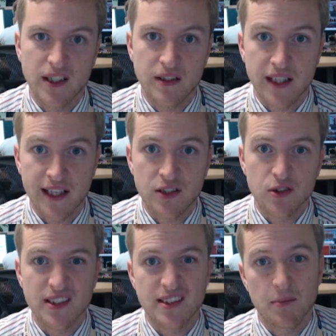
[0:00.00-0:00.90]

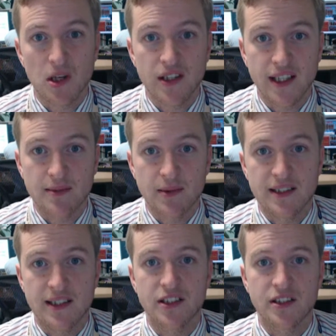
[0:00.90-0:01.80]
increased demand
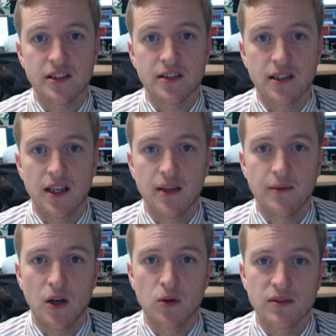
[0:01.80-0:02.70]
expectations,
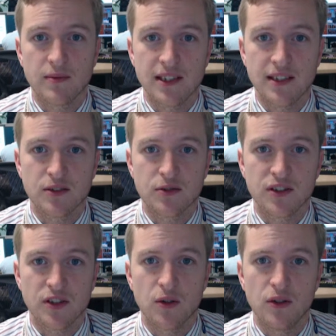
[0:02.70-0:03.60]
ultimately as a
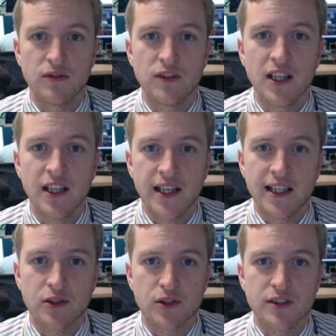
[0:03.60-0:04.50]
result of
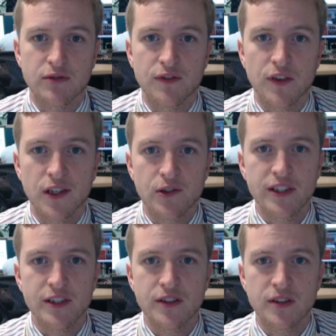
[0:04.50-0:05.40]
increased refinery
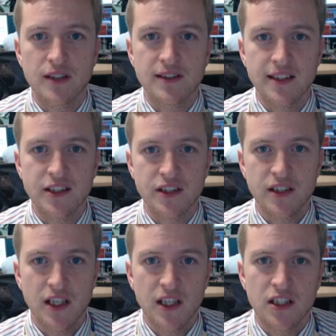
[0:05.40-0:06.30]
utilisation
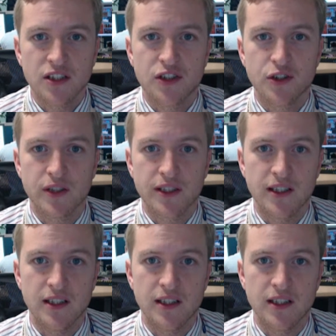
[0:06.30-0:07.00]
during a